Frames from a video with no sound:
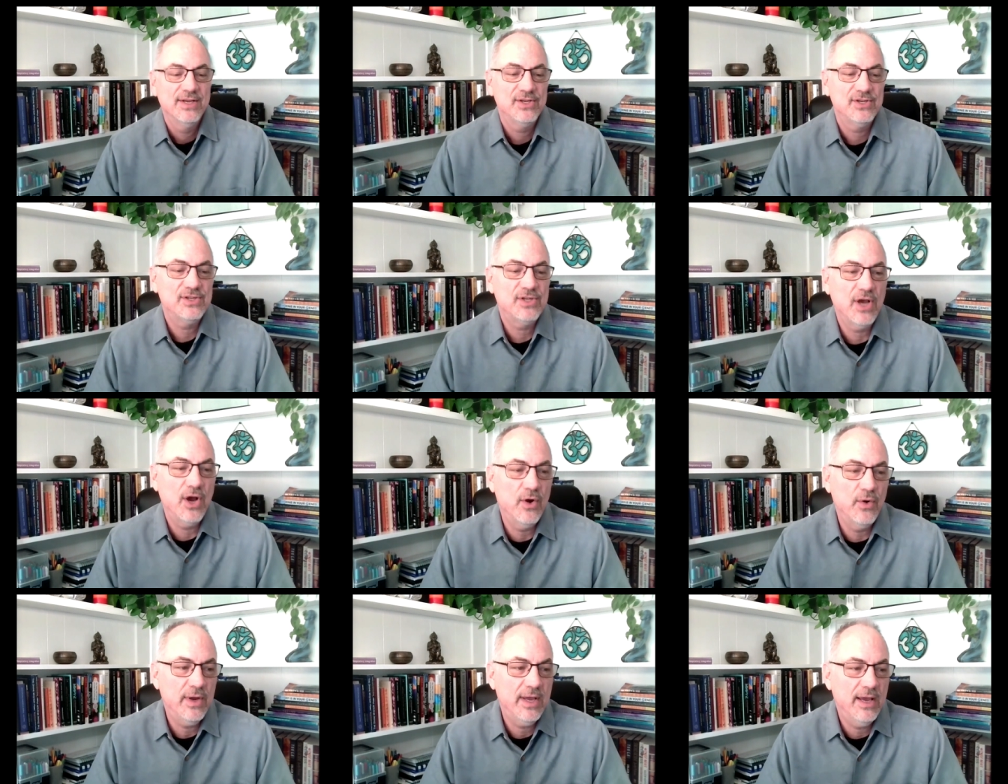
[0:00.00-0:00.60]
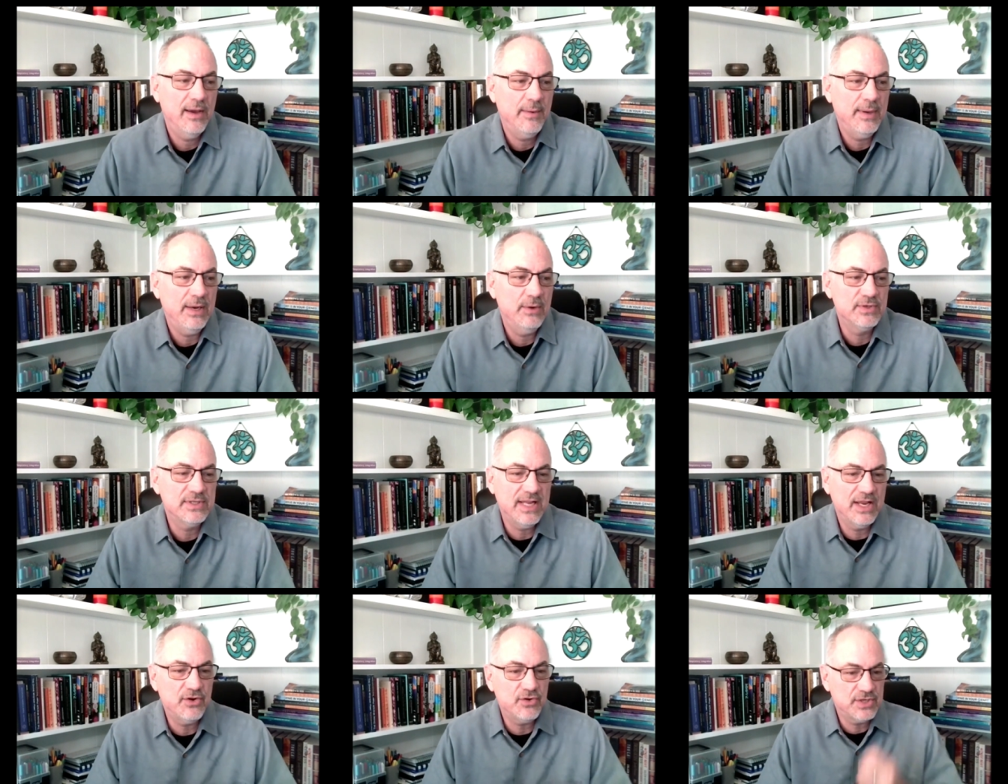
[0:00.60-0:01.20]
So, I mean, it
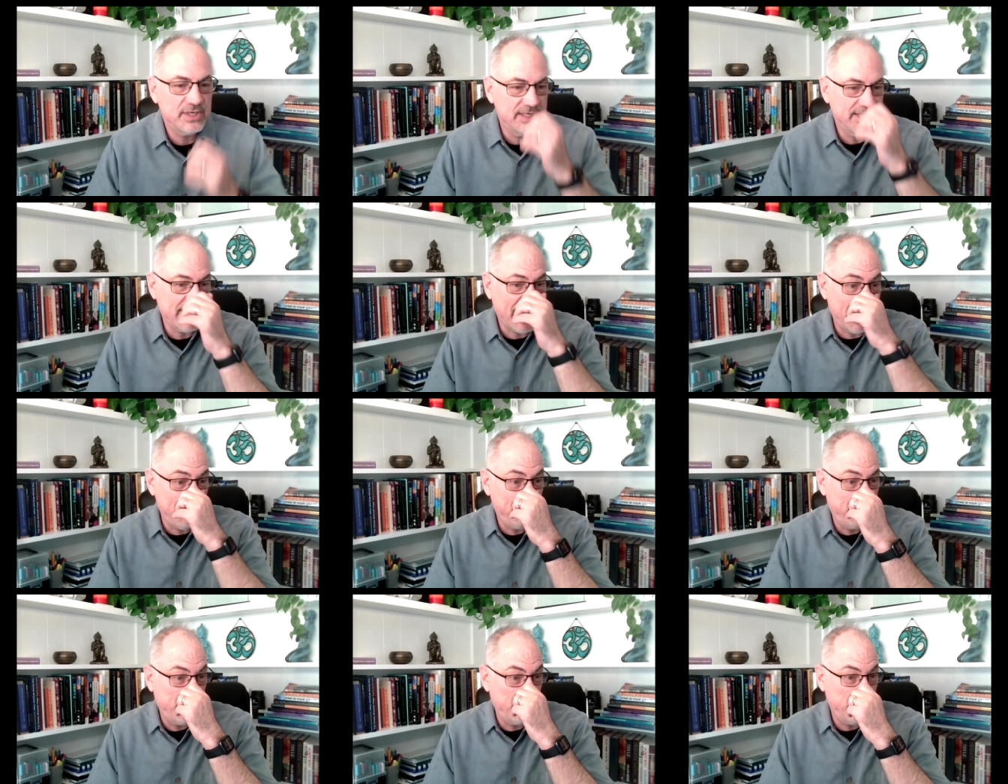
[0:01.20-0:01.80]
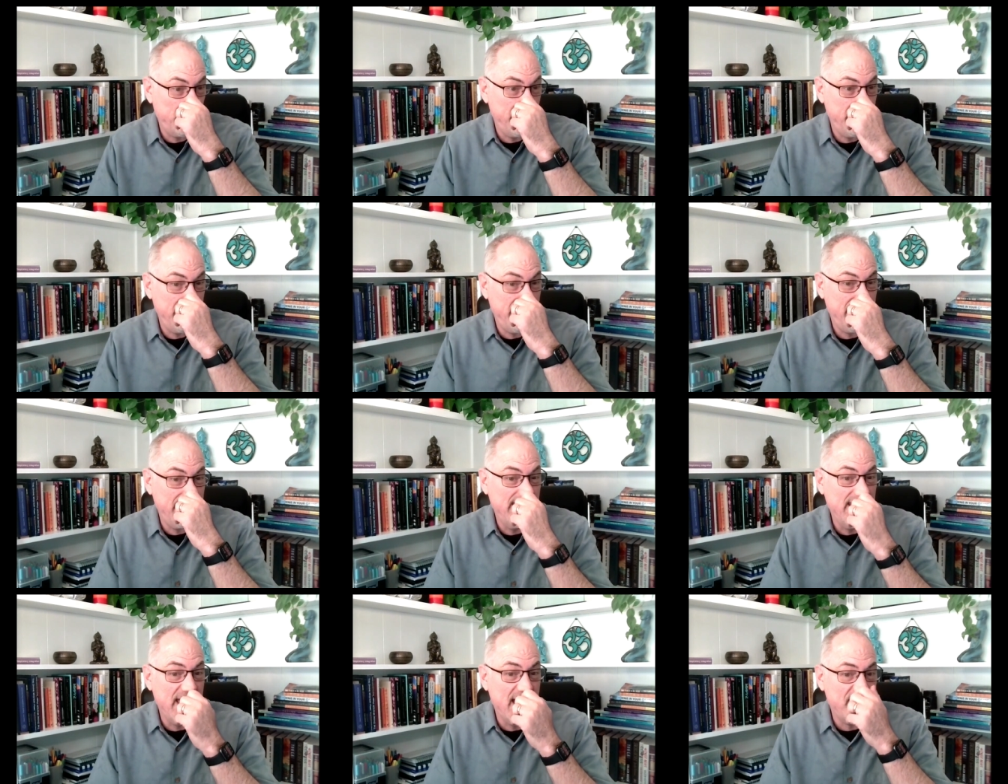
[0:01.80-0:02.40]
was an interesting time period
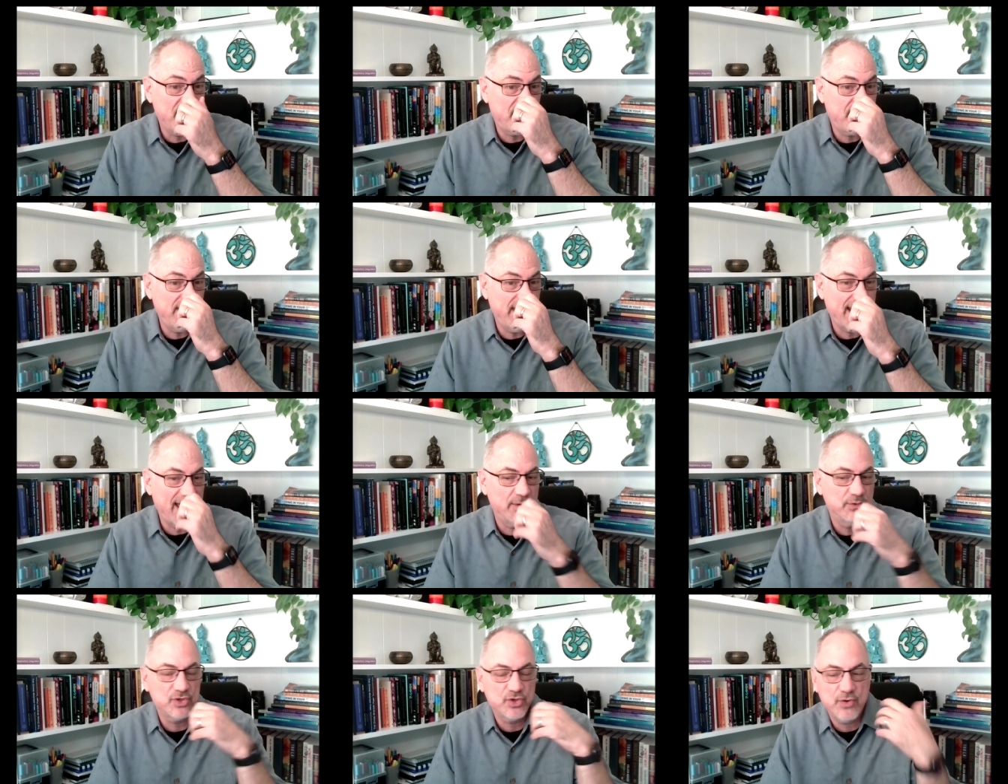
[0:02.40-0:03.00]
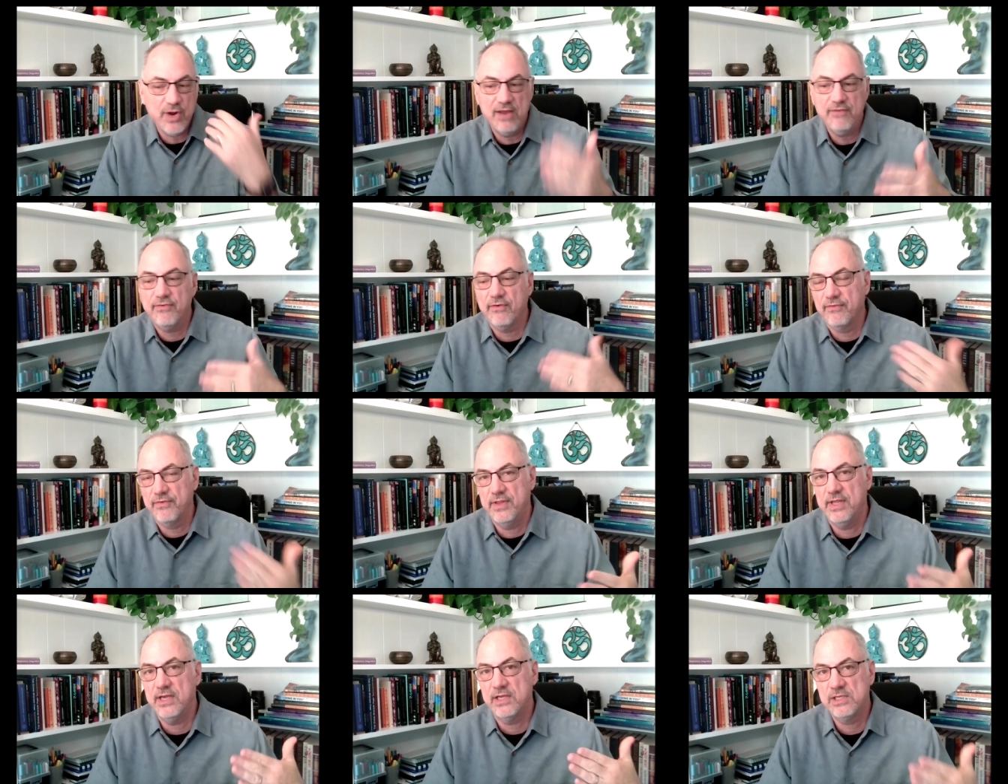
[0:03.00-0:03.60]
enough that I was grateful
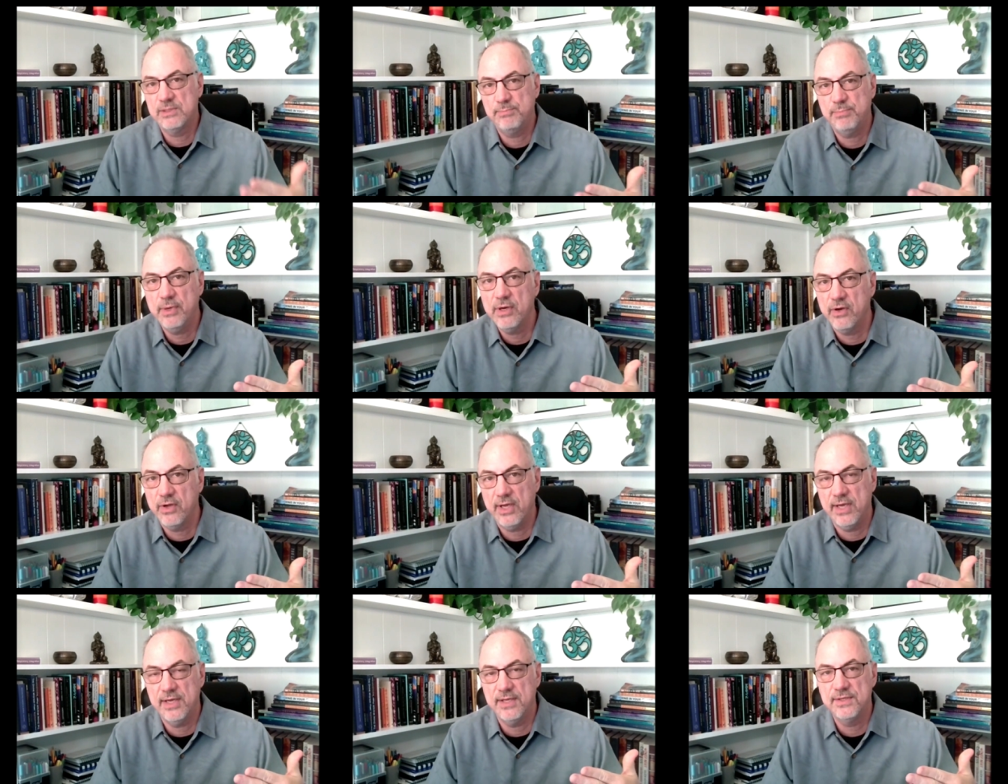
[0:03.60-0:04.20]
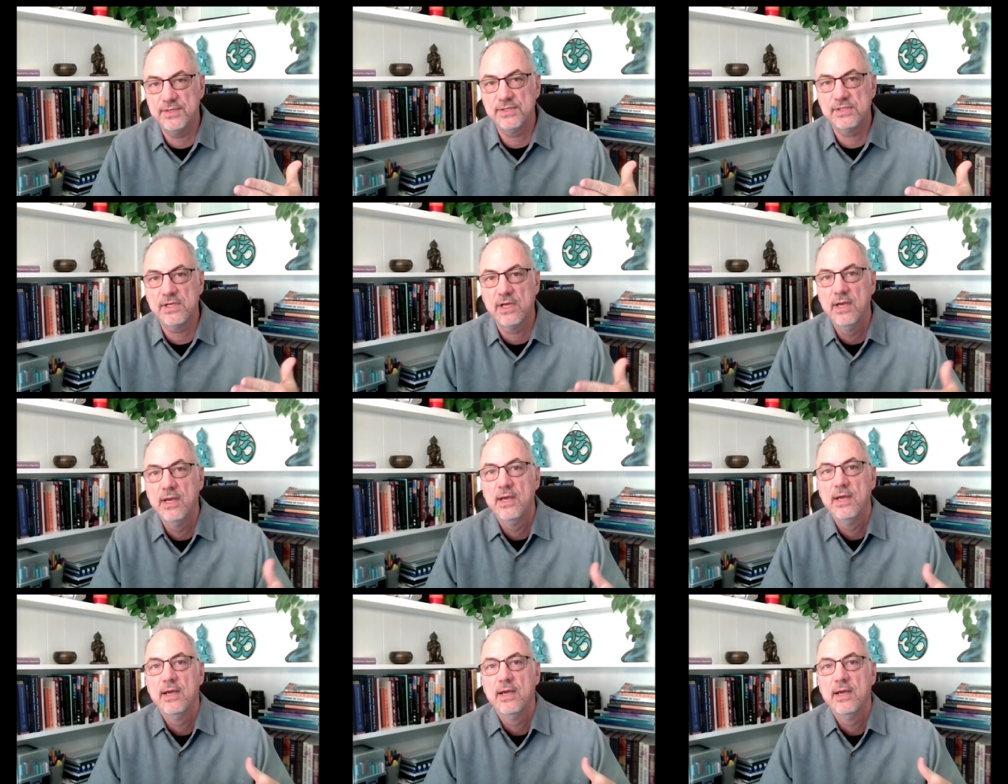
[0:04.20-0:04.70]
for the experience,